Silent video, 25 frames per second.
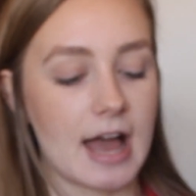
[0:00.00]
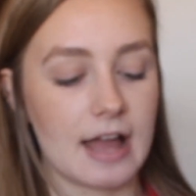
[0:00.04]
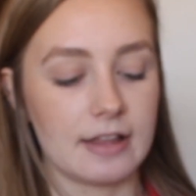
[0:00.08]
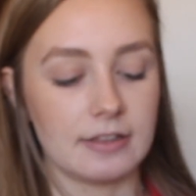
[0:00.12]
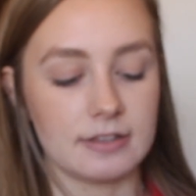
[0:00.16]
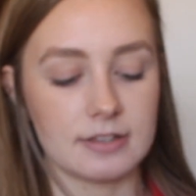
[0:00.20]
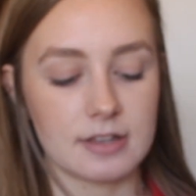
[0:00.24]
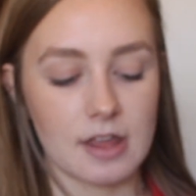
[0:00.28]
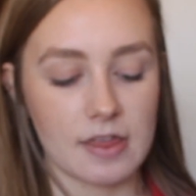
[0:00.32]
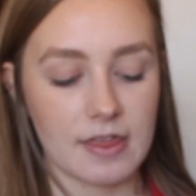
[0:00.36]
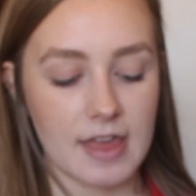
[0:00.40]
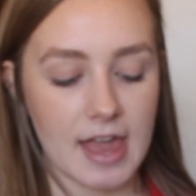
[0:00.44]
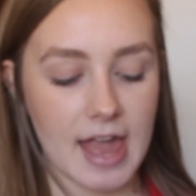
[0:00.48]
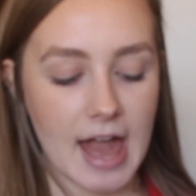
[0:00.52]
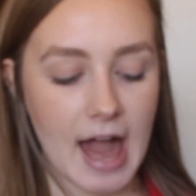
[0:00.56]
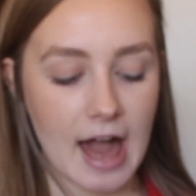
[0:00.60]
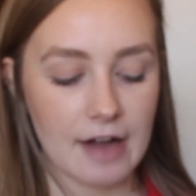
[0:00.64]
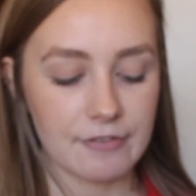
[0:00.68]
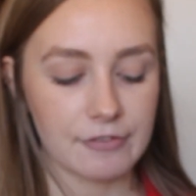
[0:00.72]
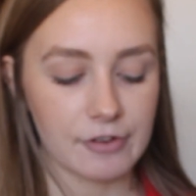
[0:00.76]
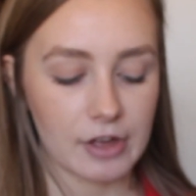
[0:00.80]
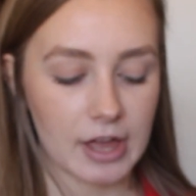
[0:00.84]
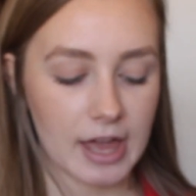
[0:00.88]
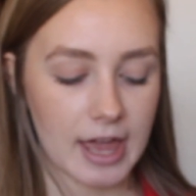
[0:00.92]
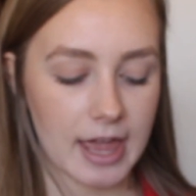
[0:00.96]
and they
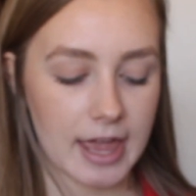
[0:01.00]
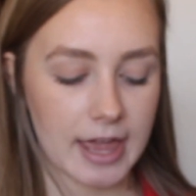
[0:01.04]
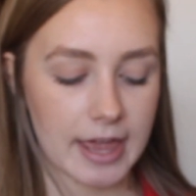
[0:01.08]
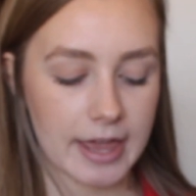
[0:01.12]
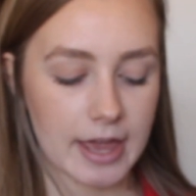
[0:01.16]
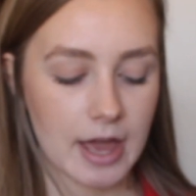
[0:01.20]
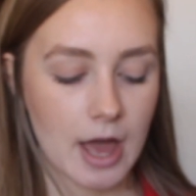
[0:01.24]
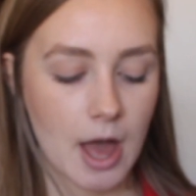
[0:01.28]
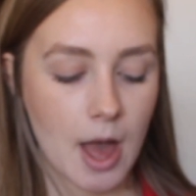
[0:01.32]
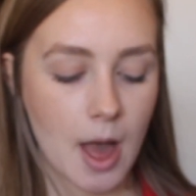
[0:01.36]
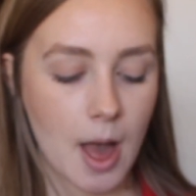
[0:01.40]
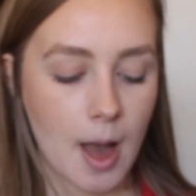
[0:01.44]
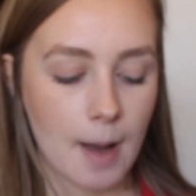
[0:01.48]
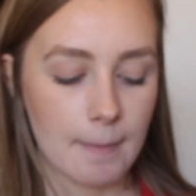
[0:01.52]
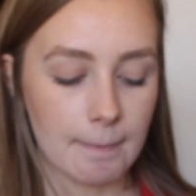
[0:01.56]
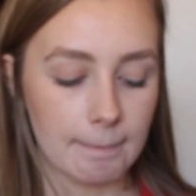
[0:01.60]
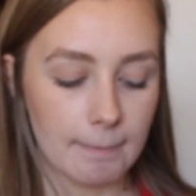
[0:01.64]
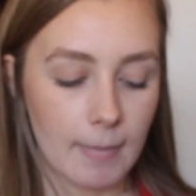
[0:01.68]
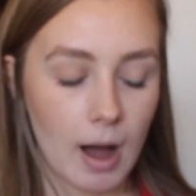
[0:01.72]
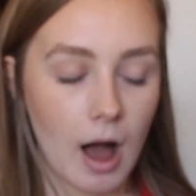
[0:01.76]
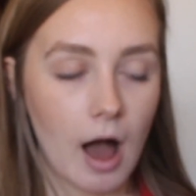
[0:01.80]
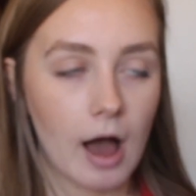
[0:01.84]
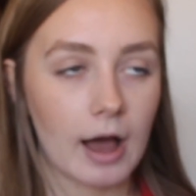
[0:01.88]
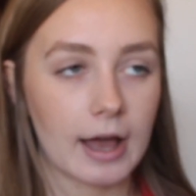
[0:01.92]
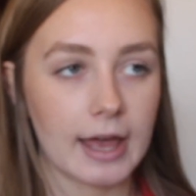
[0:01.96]
have a
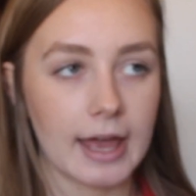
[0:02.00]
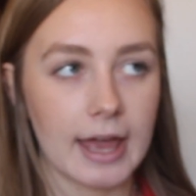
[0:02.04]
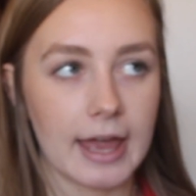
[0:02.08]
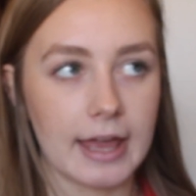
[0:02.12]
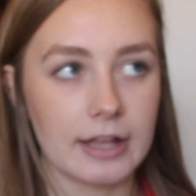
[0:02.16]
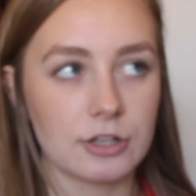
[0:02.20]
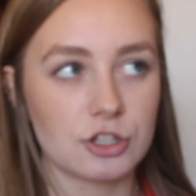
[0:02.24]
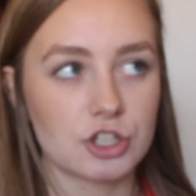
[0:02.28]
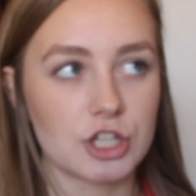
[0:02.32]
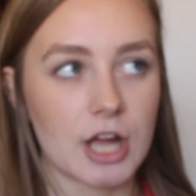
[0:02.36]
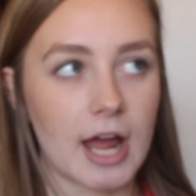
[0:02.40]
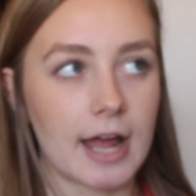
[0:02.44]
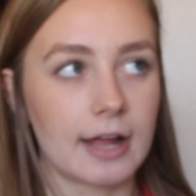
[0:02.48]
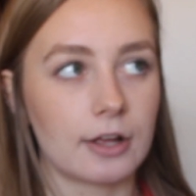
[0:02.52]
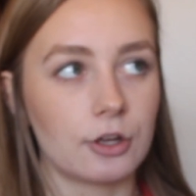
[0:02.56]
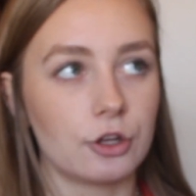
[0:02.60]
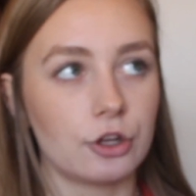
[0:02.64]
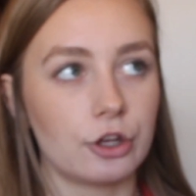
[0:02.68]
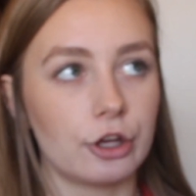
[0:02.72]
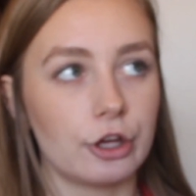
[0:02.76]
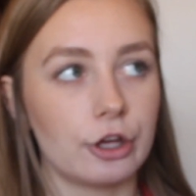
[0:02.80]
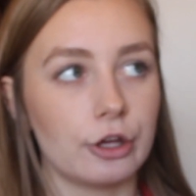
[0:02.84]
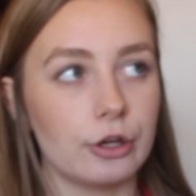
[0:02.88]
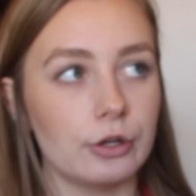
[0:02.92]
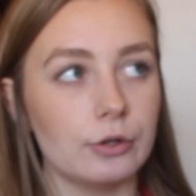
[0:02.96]
market in
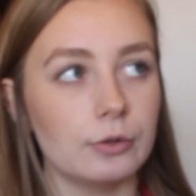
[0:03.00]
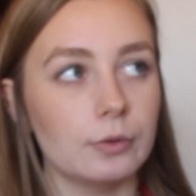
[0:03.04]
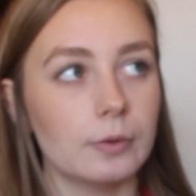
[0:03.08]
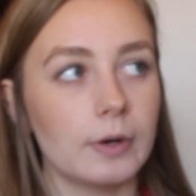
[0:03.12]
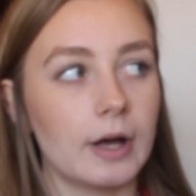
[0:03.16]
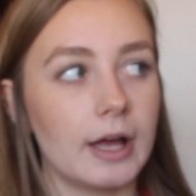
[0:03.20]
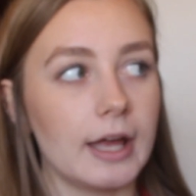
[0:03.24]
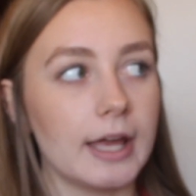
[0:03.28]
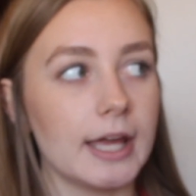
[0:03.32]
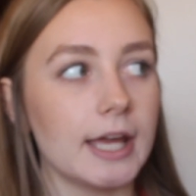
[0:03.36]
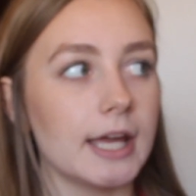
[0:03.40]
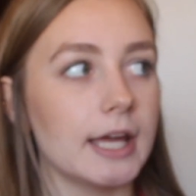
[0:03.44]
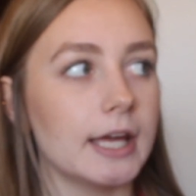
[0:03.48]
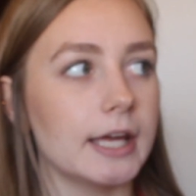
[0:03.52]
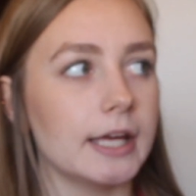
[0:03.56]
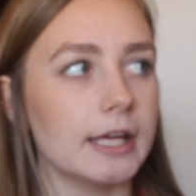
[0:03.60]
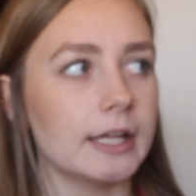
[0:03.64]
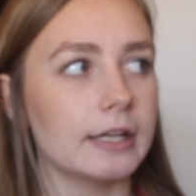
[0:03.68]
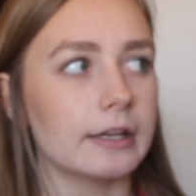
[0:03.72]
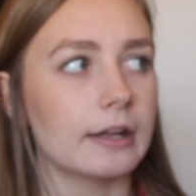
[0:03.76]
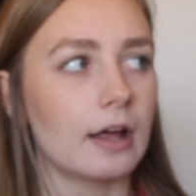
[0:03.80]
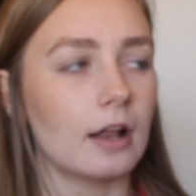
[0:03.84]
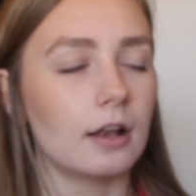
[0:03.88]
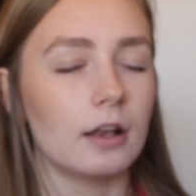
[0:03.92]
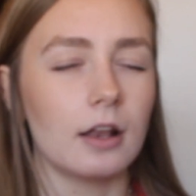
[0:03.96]
Canggu
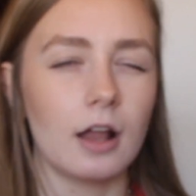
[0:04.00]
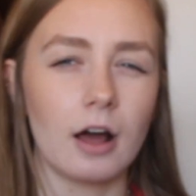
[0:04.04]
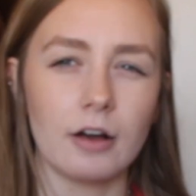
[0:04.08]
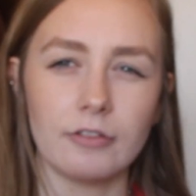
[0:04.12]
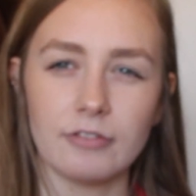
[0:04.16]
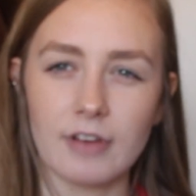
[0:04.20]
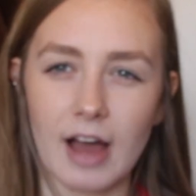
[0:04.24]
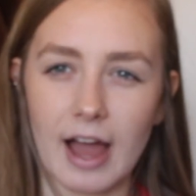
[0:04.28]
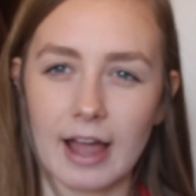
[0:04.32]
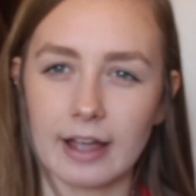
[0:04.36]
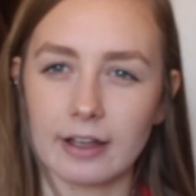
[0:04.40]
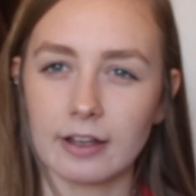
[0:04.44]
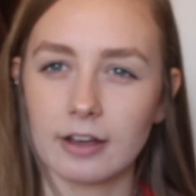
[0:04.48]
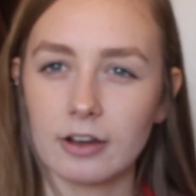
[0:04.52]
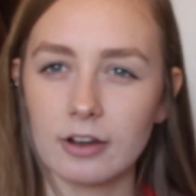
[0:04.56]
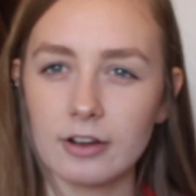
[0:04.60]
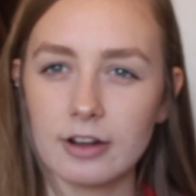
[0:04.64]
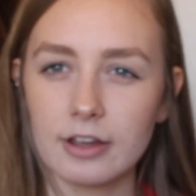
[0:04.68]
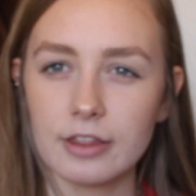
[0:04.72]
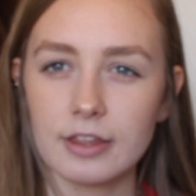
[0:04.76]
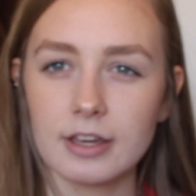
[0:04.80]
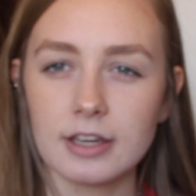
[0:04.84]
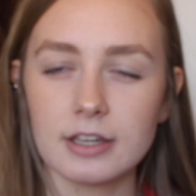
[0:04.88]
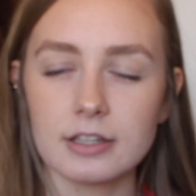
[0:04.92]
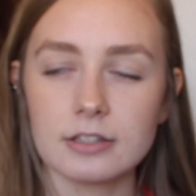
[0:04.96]
in Love Anchor,
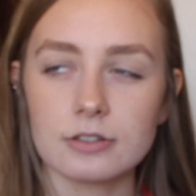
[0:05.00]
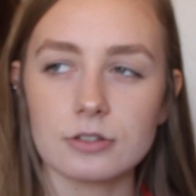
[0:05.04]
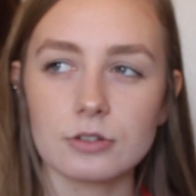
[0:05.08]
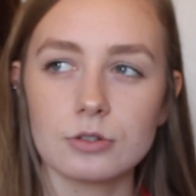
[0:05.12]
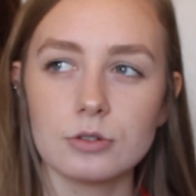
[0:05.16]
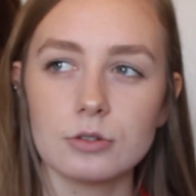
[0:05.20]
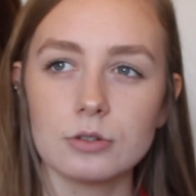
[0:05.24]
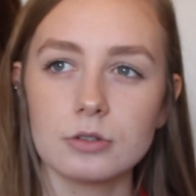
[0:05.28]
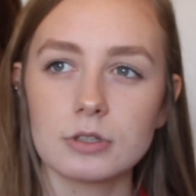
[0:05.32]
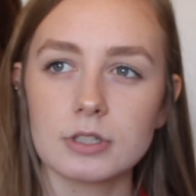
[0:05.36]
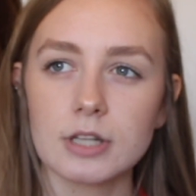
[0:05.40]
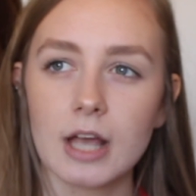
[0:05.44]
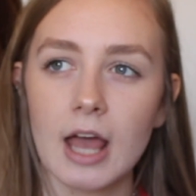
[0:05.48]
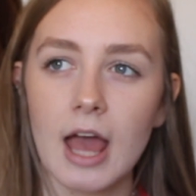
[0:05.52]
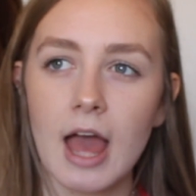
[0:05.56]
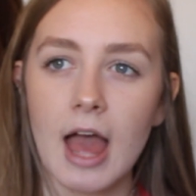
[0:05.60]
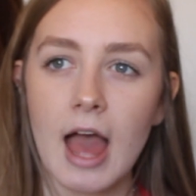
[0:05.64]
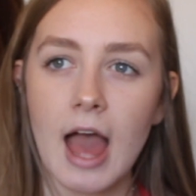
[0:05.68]
I think it's called,